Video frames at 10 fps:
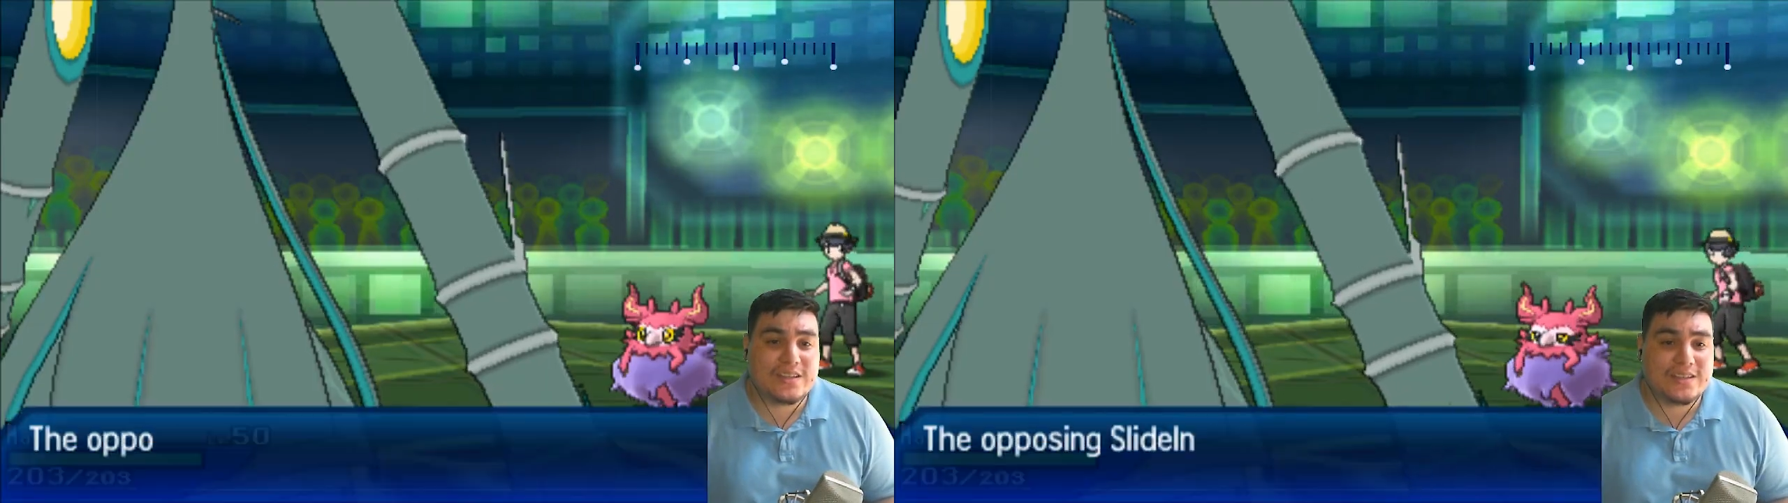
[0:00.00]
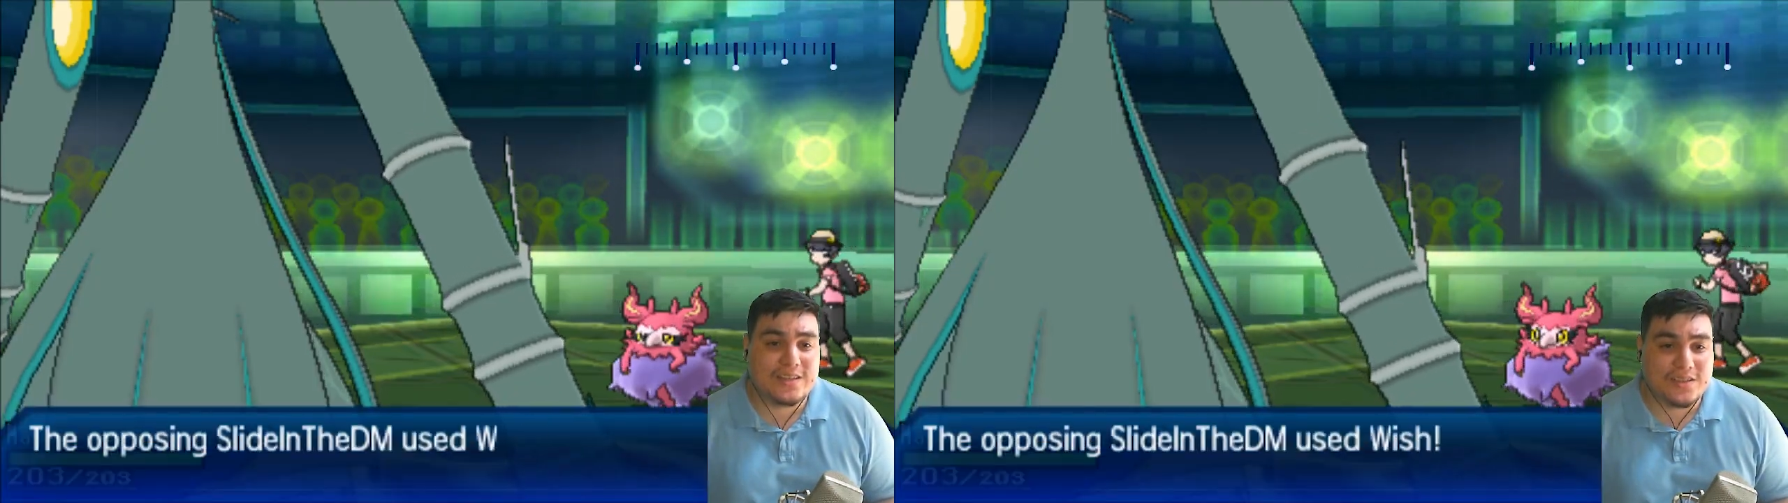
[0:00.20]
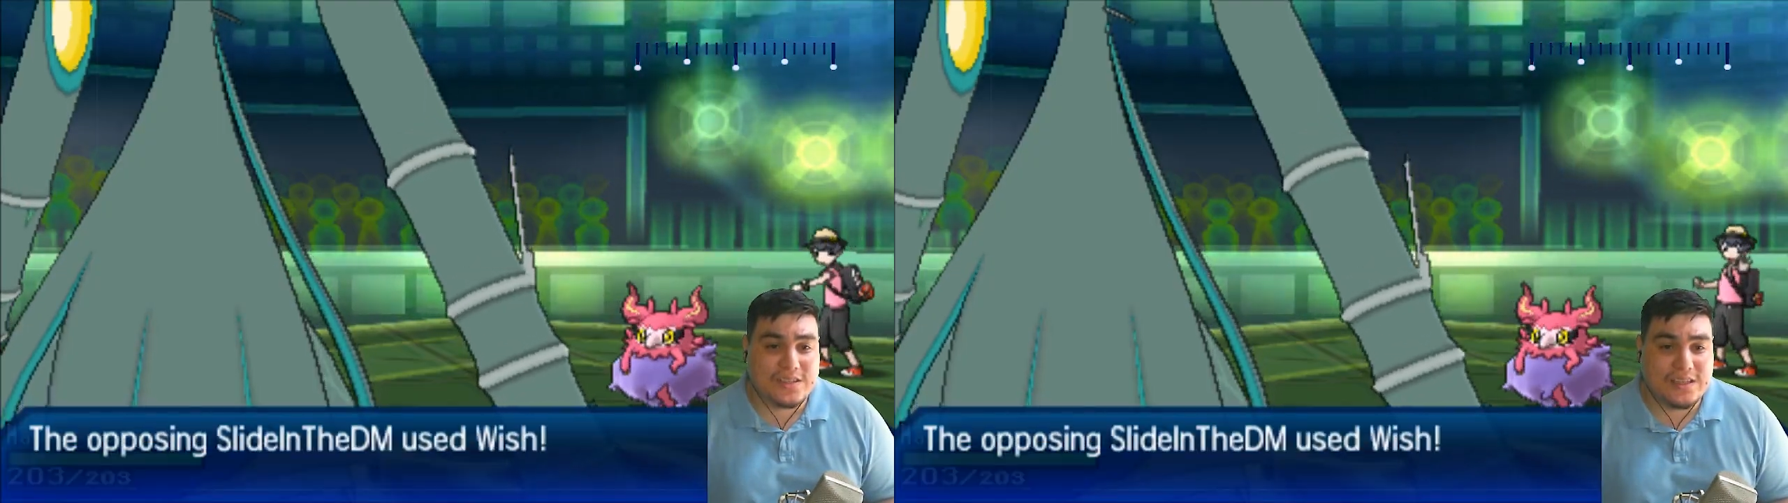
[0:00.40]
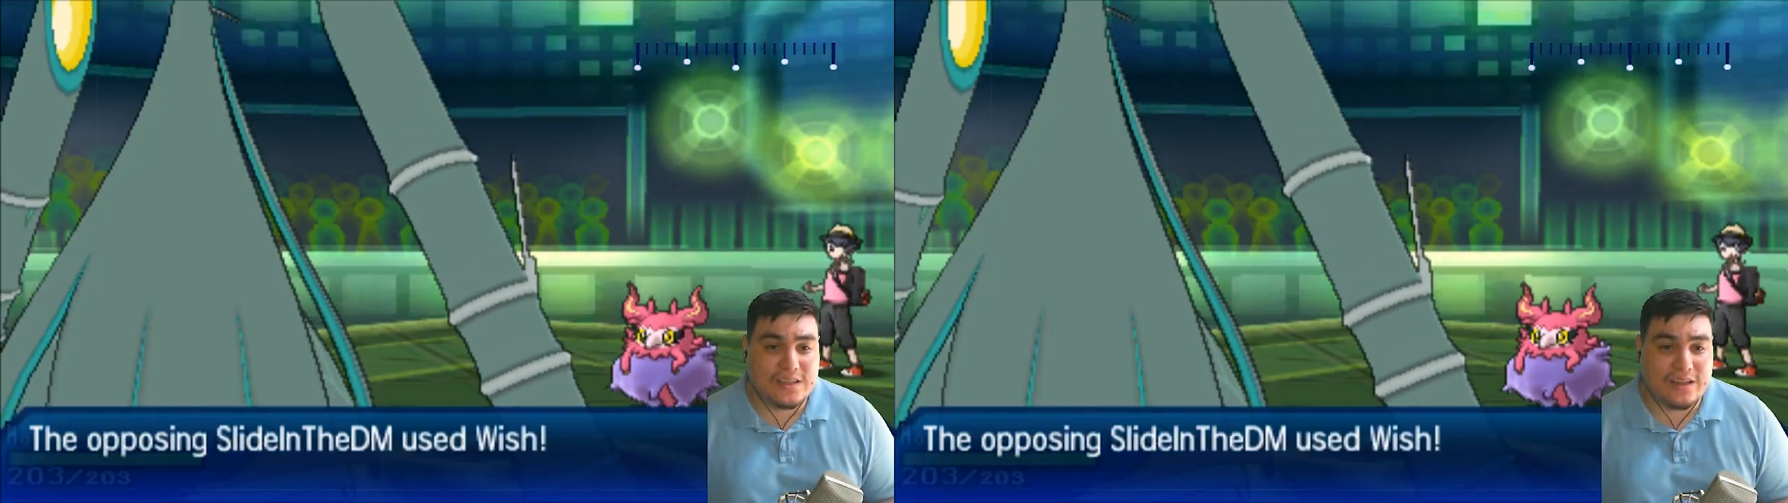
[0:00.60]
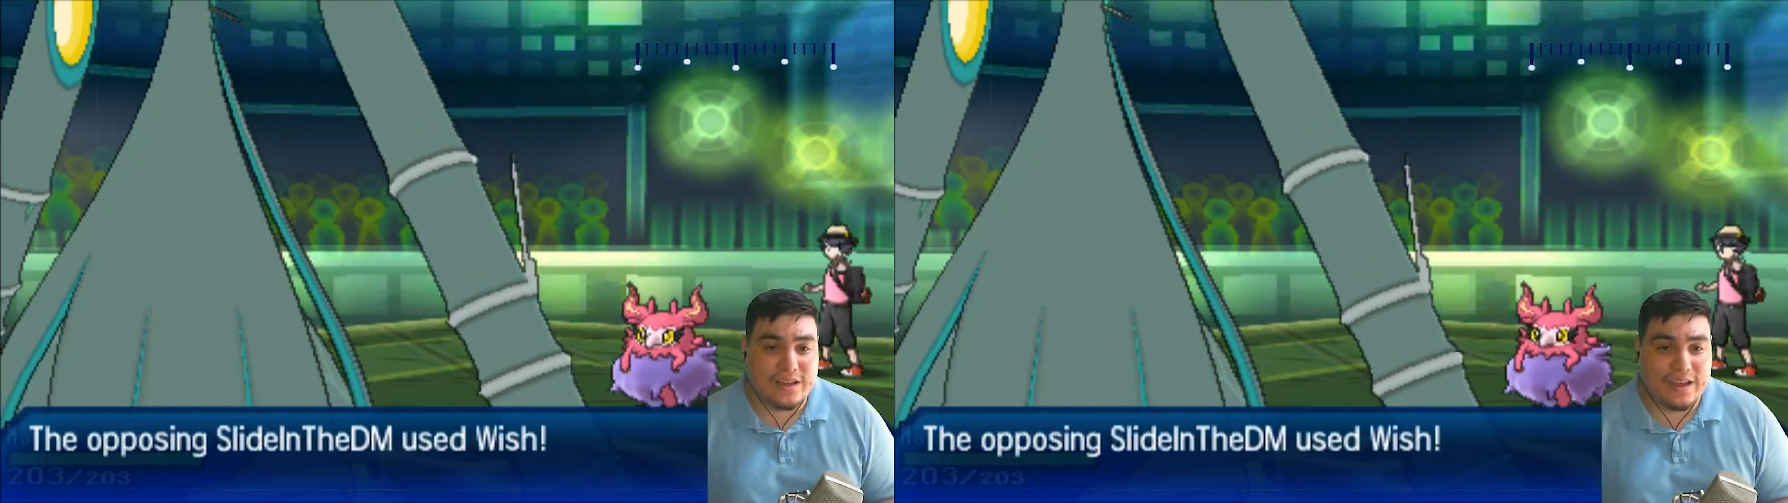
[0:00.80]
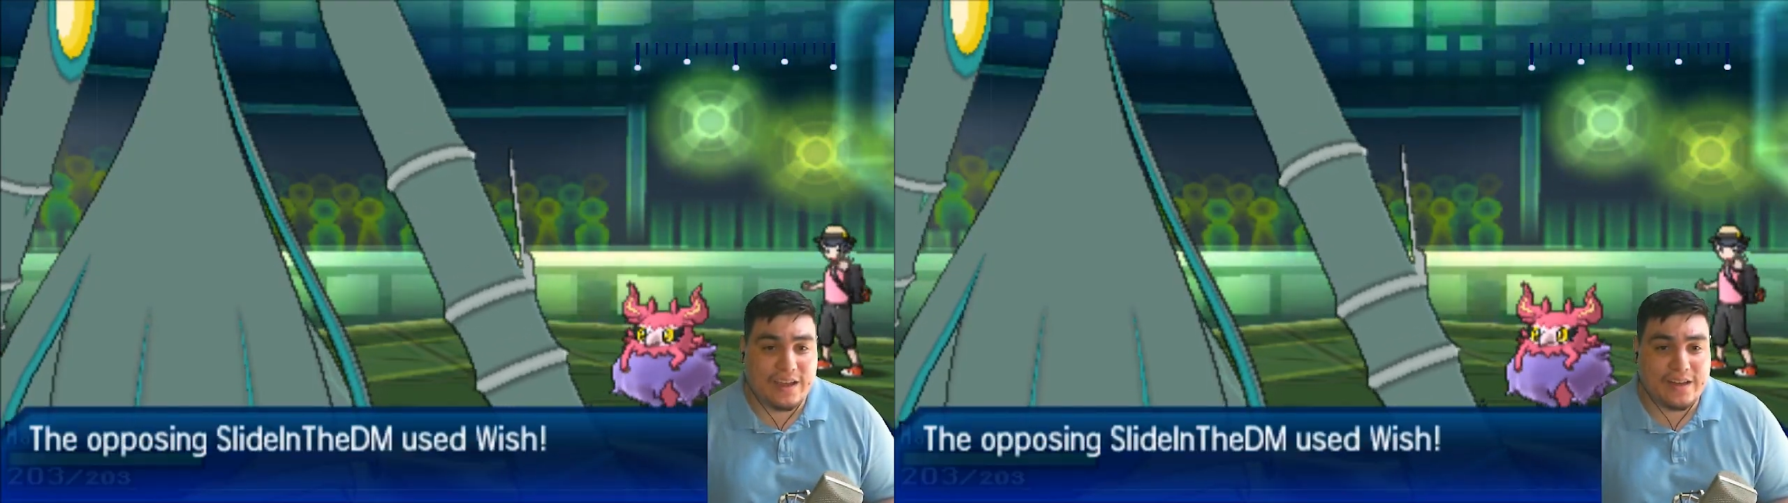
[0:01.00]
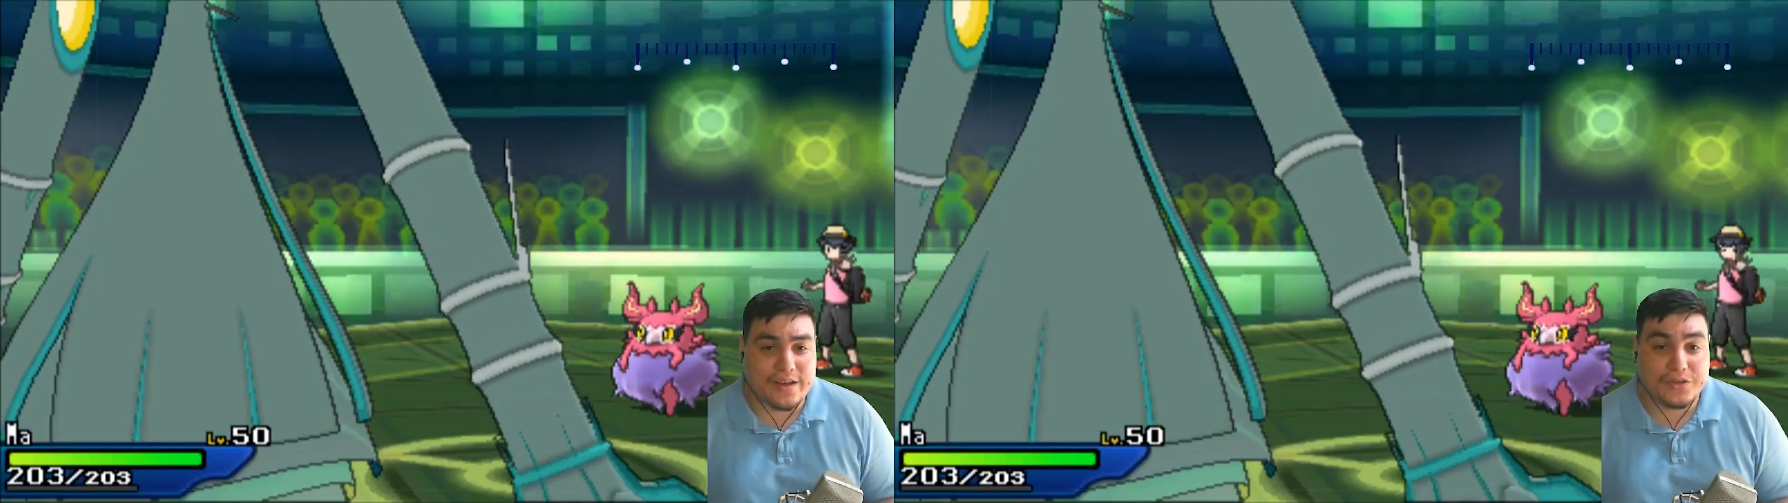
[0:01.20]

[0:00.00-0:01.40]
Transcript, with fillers: Celesteela, and